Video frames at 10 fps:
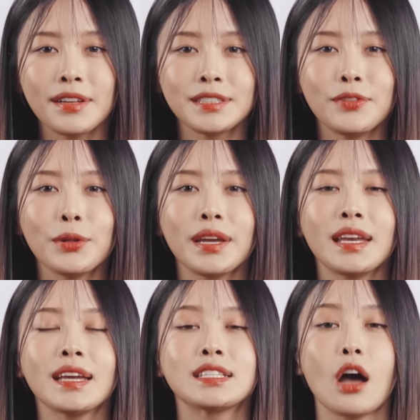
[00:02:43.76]

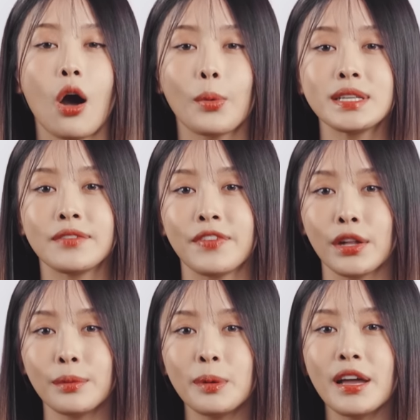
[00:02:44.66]
exfoliating is always
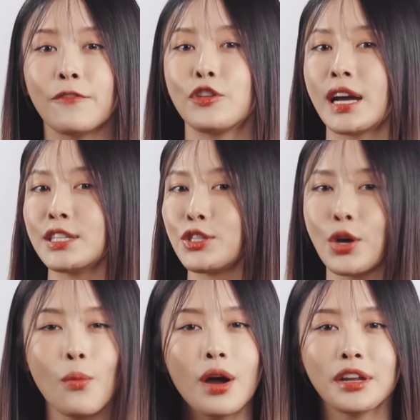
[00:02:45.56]
available if you guys
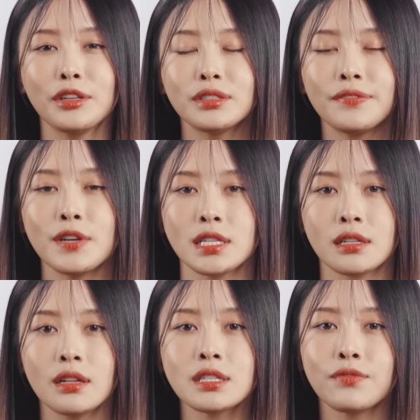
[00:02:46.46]
don't want to use a
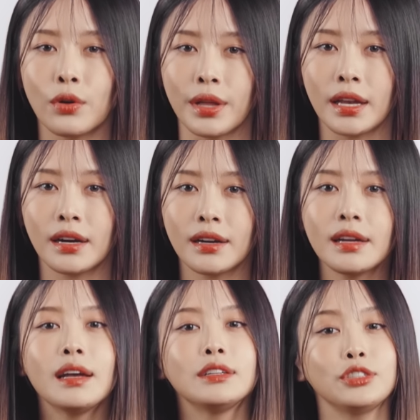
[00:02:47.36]
physical exfoliator.
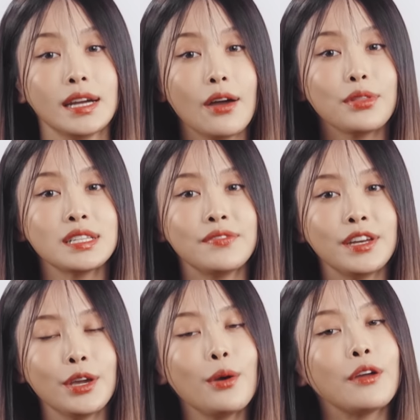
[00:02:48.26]
Check out this
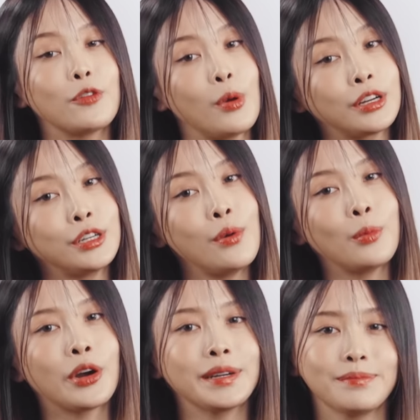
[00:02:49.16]
video if you want to know more.